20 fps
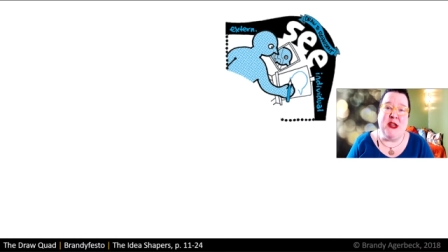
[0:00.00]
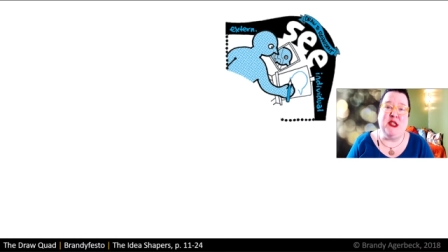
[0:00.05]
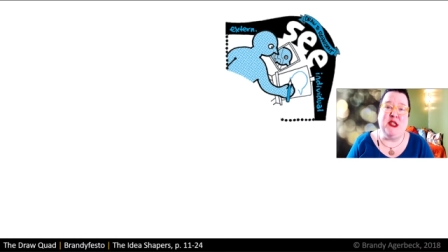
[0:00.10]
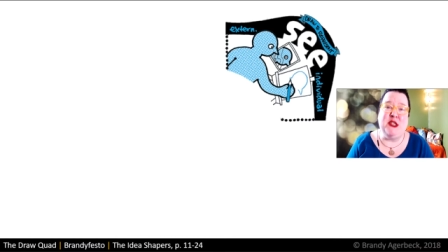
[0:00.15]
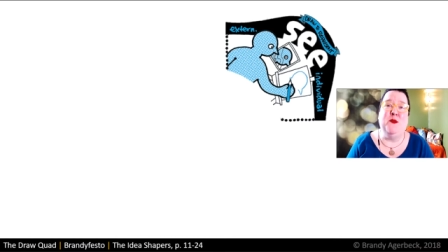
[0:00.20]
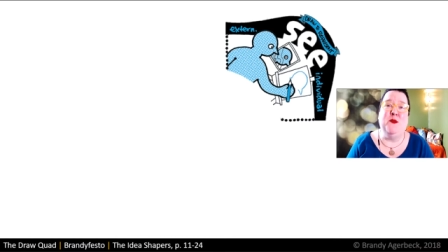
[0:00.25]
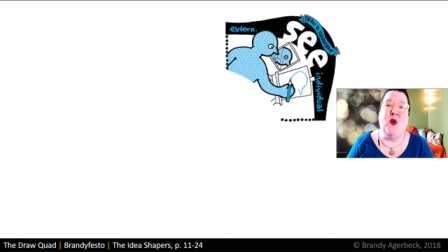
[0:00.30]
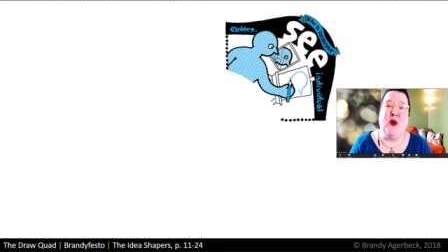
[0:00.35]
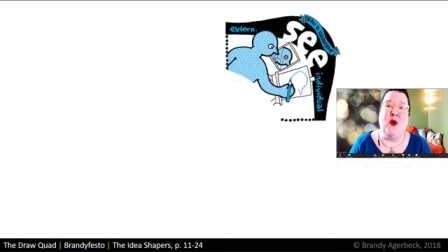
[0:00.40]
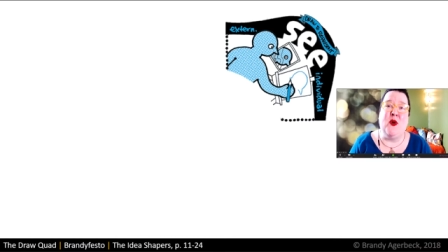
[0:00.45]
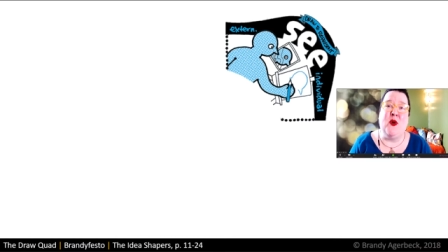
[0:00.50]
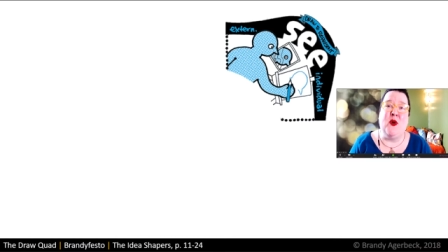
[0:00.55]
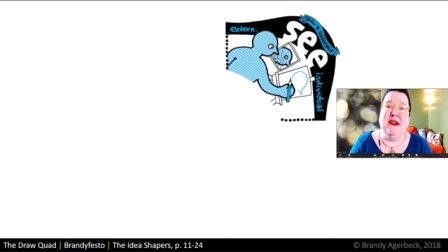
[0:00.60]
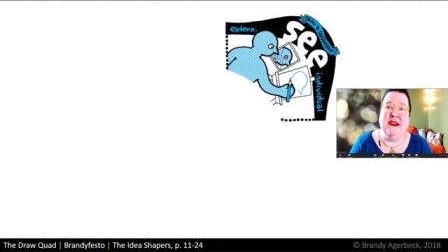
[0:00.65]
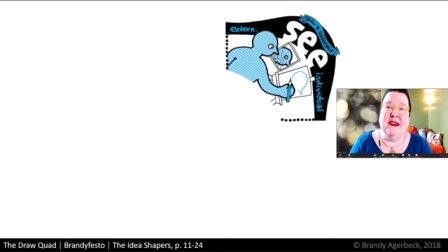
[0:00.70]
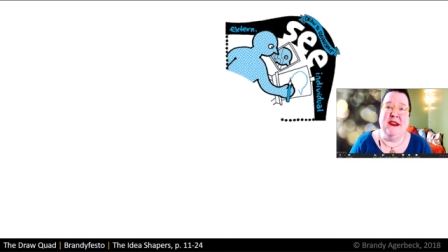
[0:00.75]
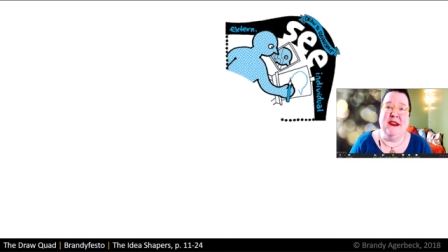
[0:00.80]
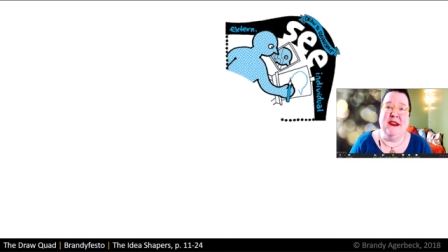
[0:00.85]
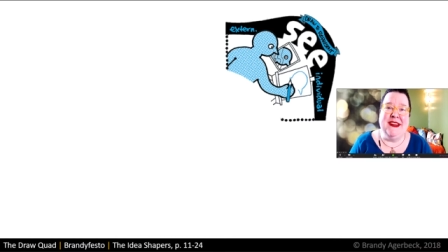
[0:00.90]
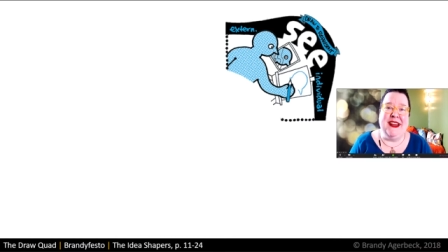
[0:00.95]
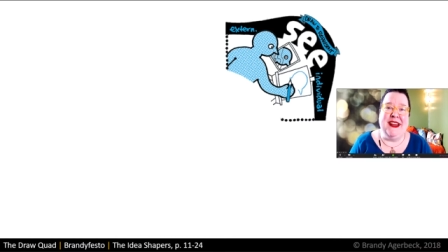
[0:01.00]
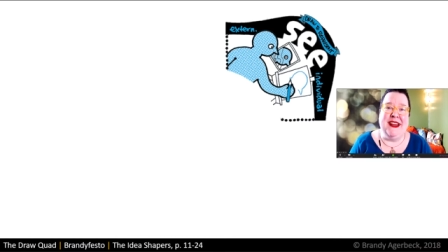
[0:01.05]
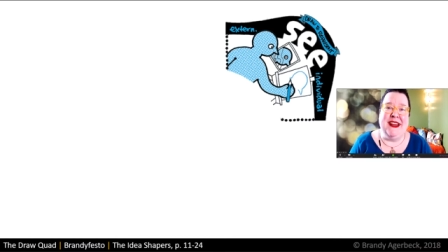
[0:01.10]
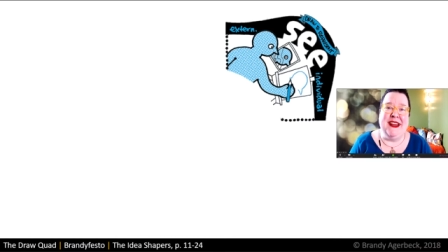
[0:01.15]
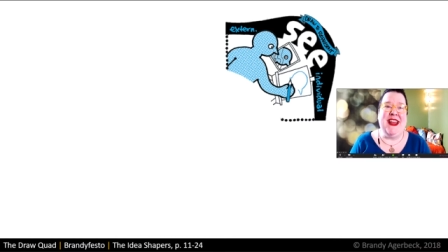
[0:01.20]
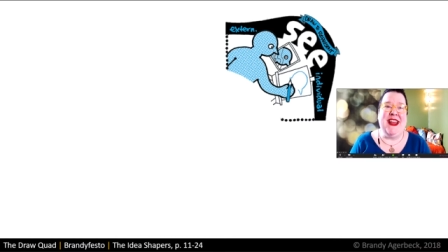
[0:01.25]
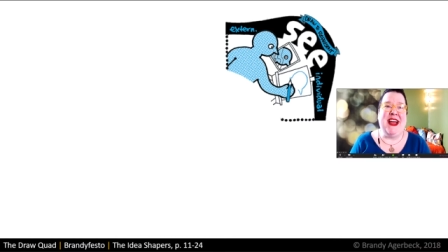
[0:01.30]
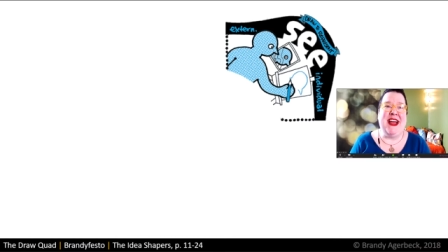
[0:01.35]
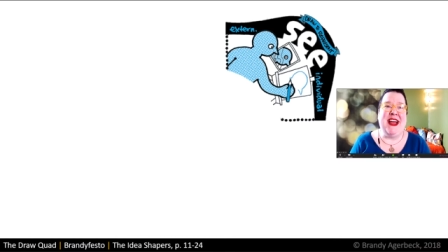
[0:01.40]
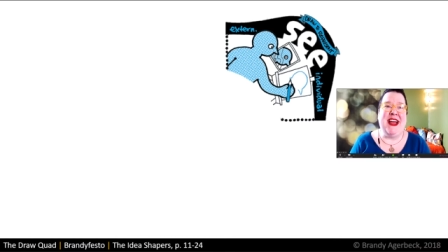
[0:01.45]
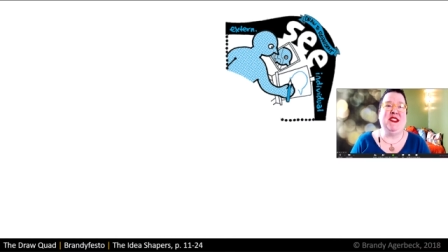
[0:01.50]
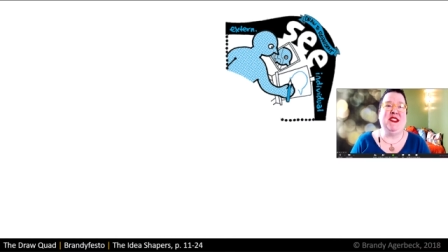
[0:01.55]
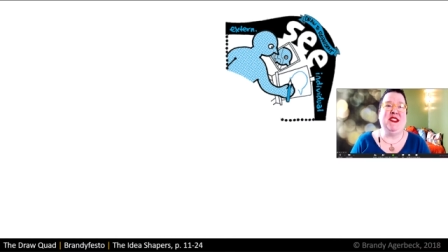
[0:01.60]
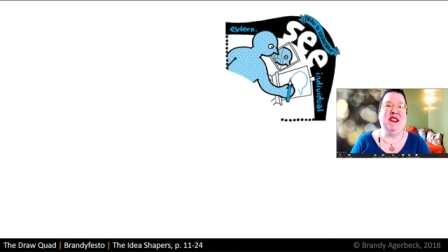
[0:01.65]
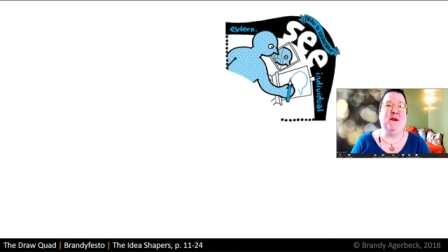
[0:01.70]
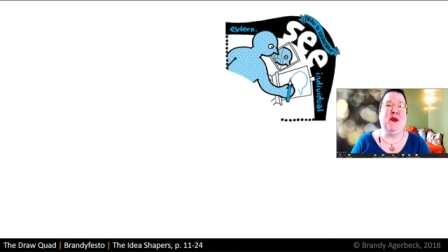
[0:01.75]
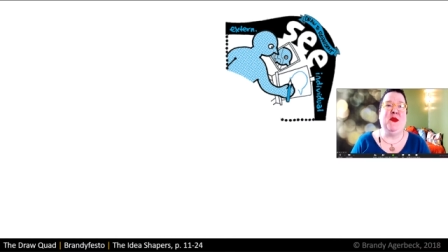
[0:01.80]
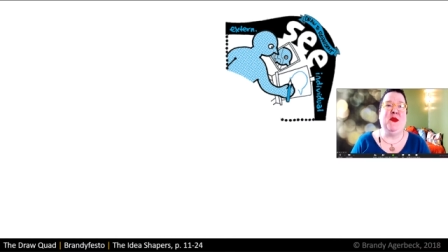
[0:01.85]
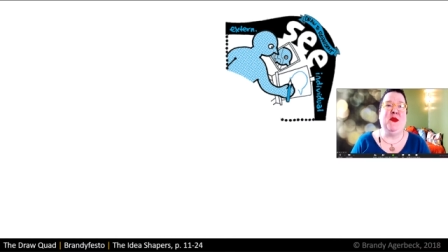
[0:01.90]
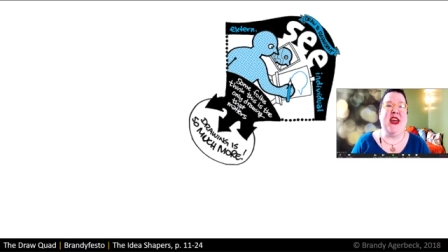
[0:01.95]
more it's not just
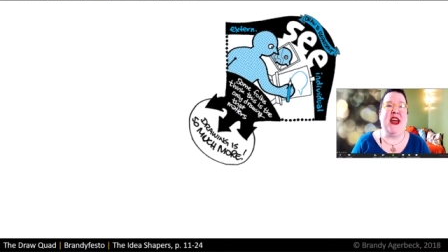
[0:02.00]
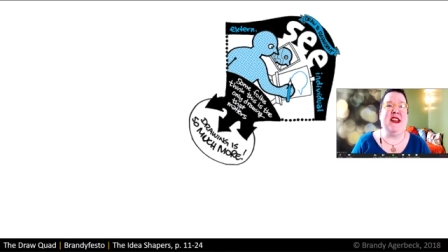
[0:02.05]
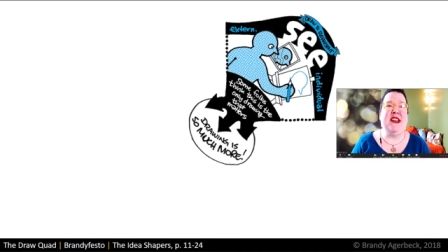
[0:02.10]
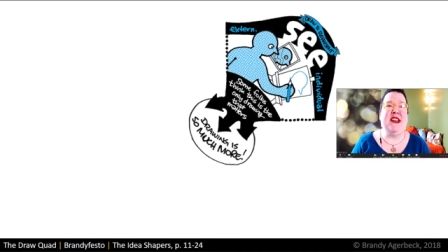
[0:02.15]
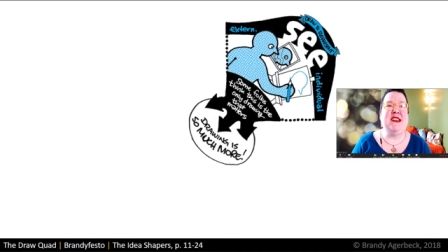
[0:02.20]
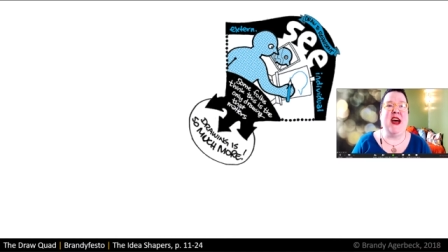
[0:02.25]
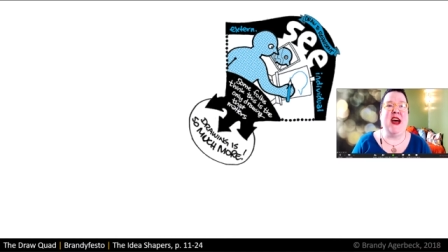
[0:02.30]
simply that